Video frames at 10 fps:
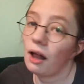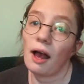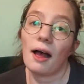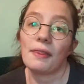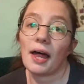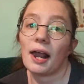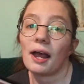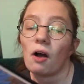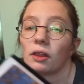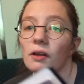And then I
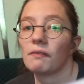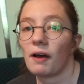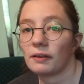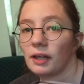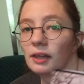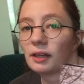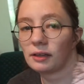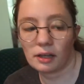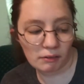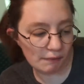also found this at the
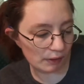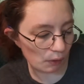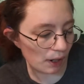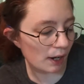thrift store.